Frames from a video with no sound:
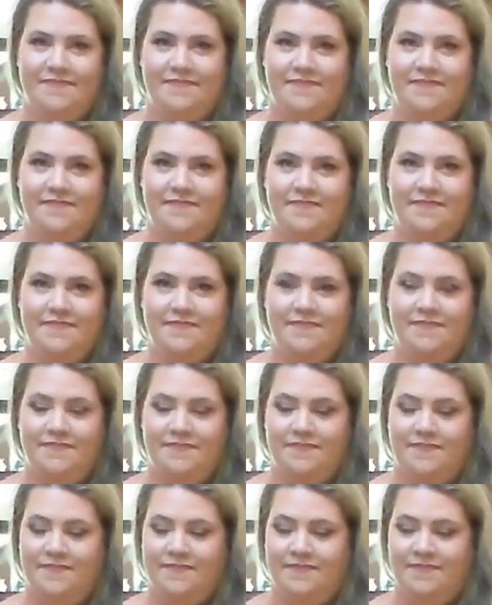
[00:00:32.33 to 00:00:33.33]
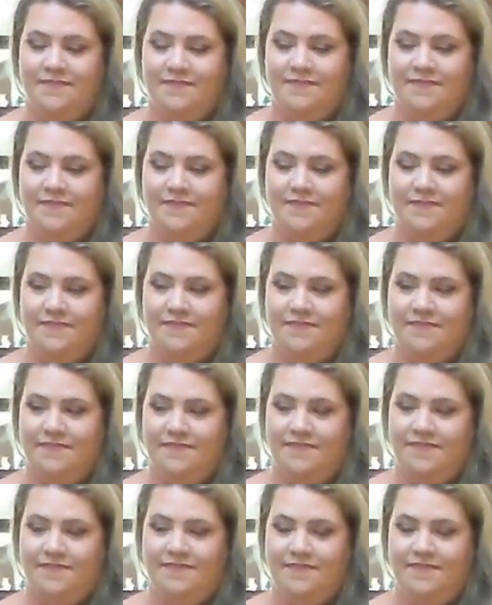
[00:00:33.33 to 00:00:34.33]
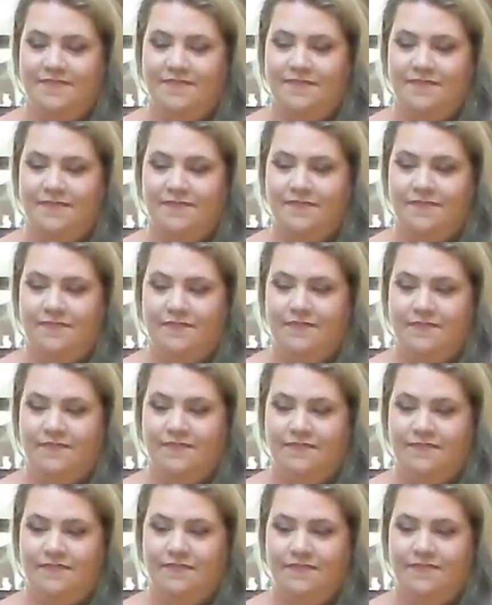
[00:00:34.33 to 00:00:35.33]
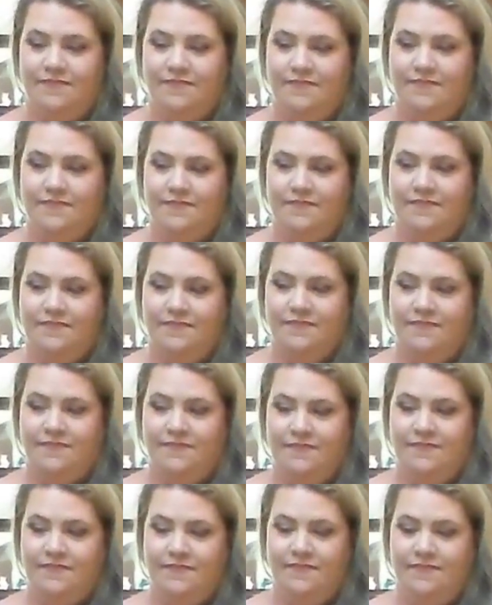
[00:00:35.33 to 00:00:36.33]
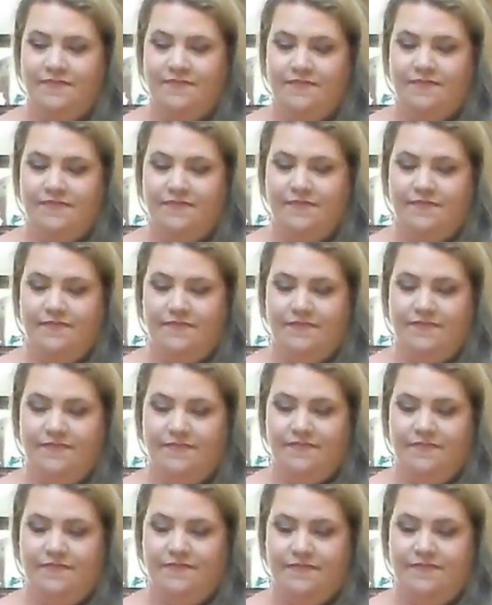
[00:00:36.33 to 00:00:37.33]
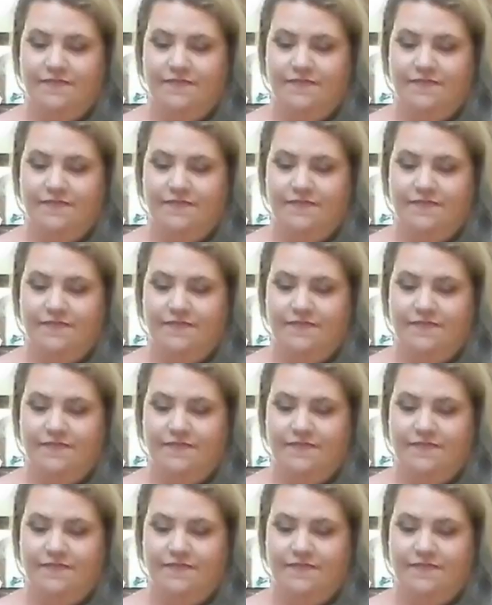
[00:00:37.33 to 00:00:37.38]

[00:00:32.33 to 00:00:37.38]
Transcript: This person isn't speaking.